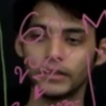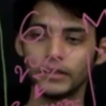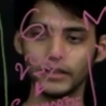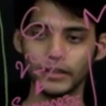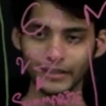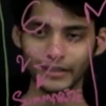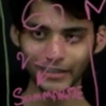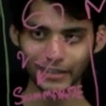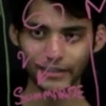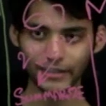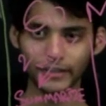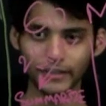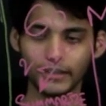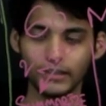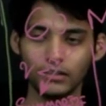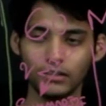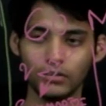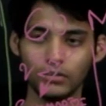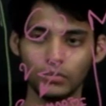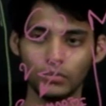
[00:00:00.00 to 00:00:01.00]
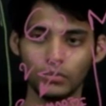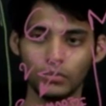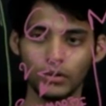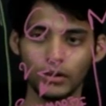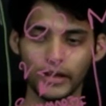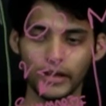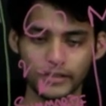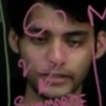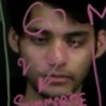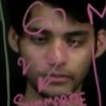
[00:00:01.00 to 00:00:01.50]
in detail
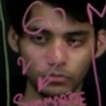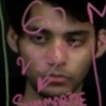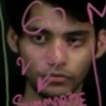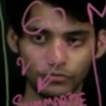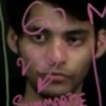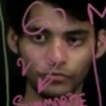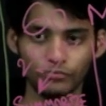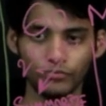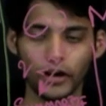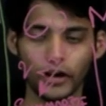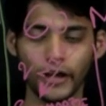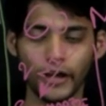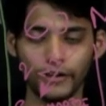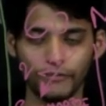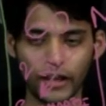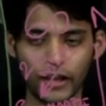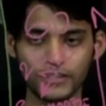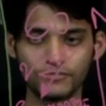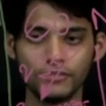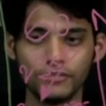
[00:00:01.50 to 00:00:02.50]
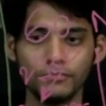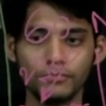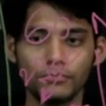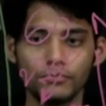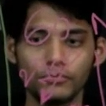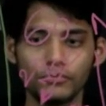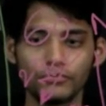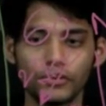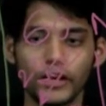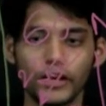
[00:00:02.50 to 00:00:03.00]
as we move
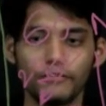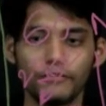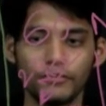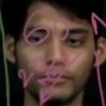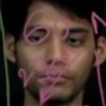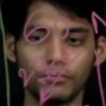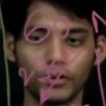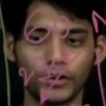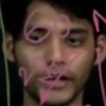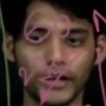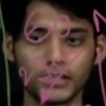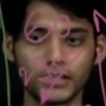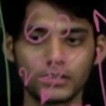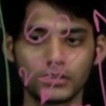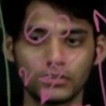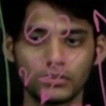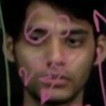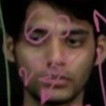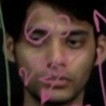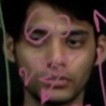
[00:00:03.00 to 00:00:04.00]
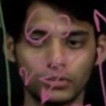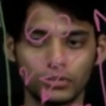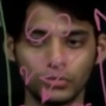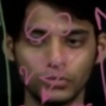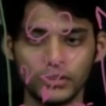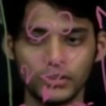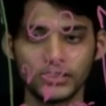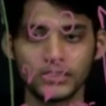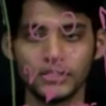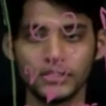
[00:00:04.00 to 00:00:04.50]
and we progress through
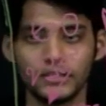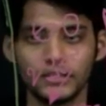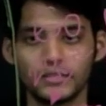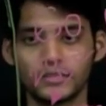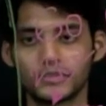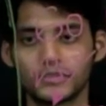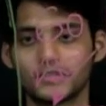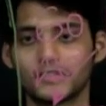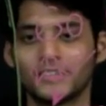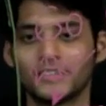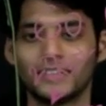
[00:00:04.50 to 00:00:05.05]
this series.